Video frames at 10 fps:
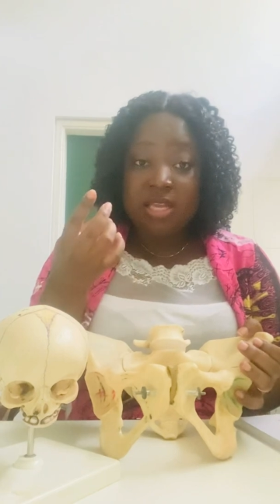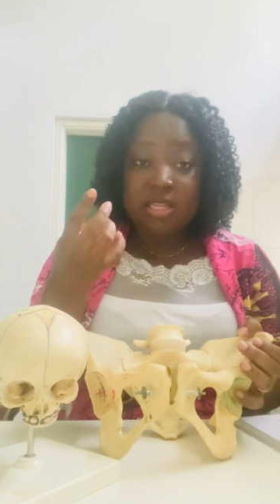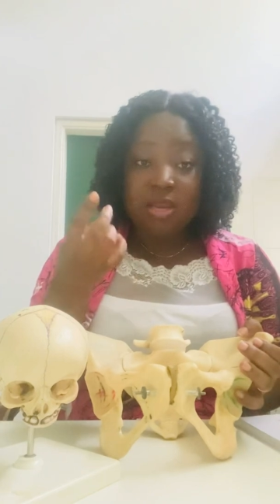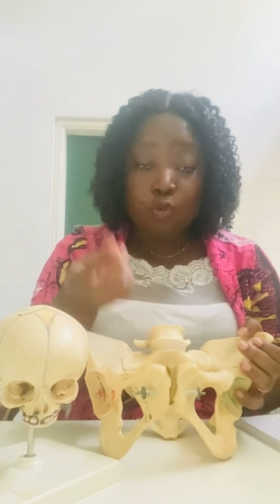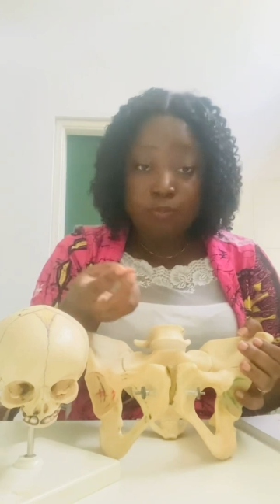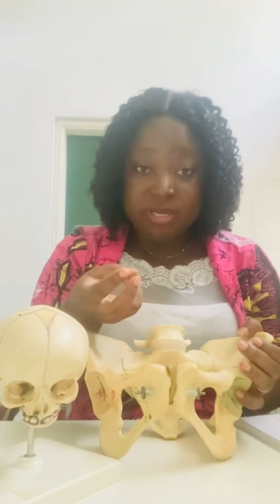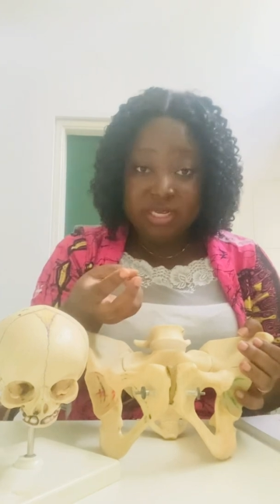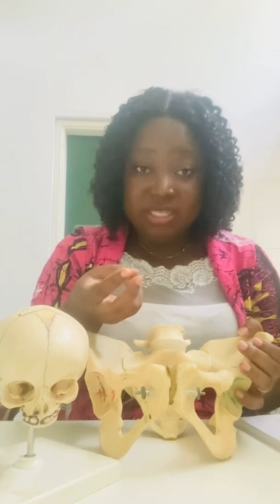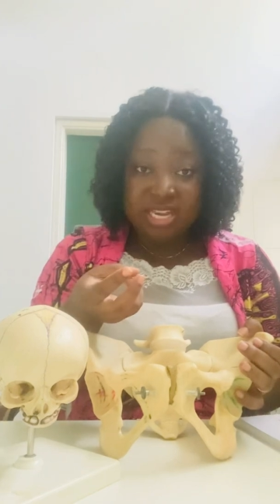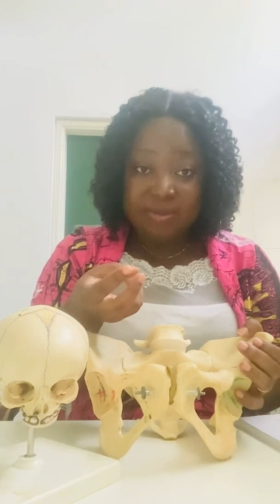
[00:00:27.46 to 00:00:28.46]
the
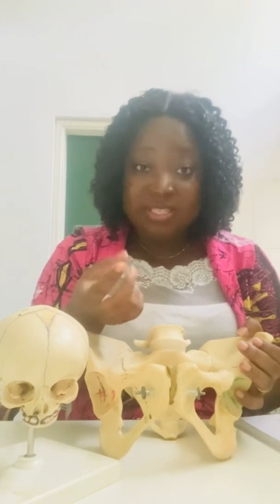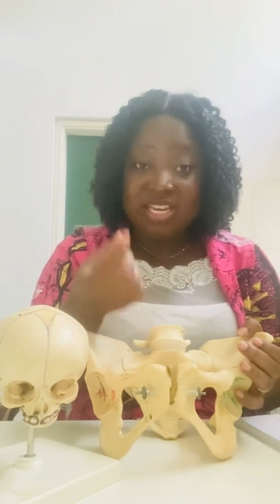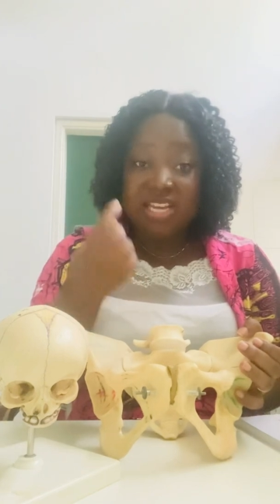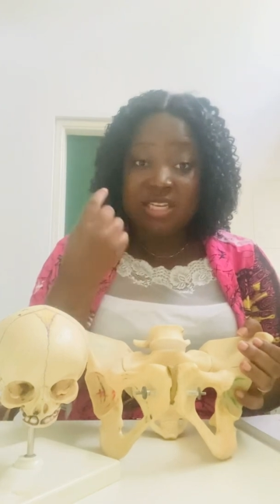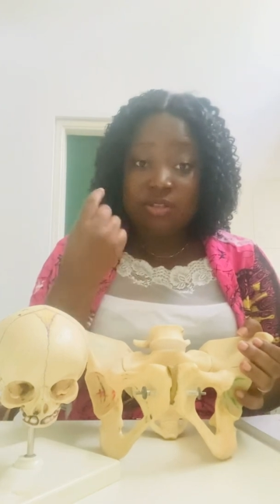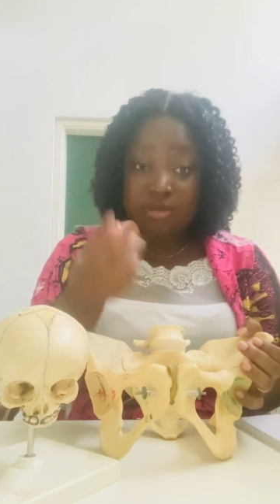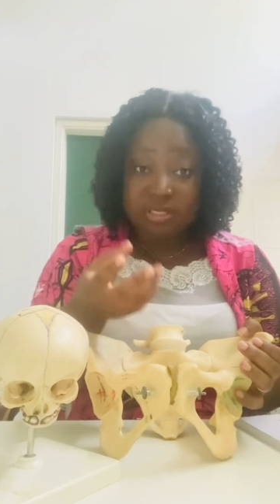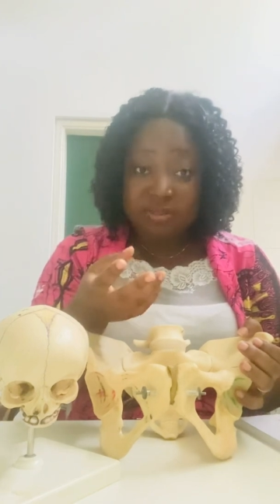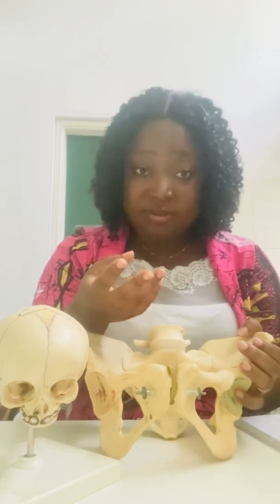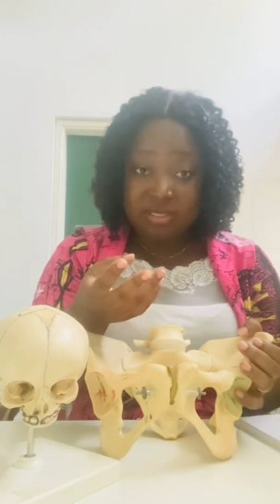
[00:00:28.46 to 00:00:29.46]
oblique diameter and the
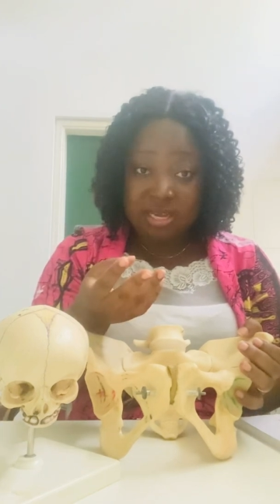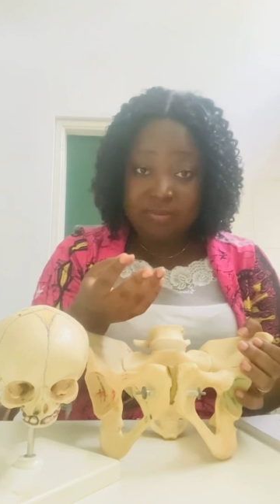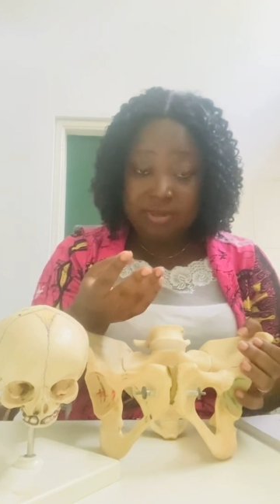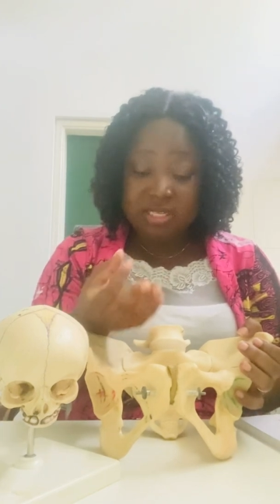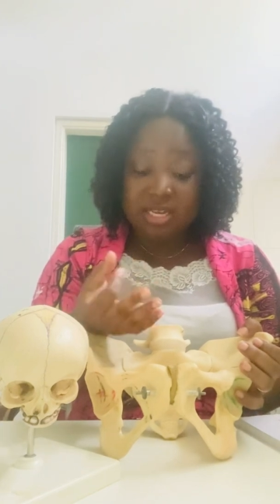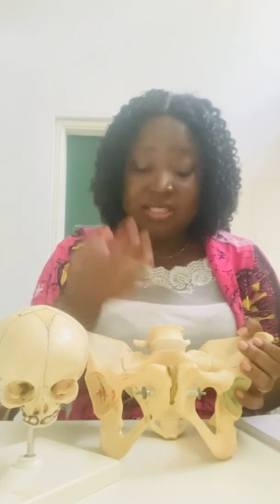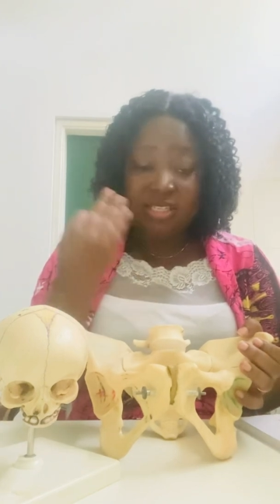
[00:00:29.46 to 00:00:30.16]
transverse diameter.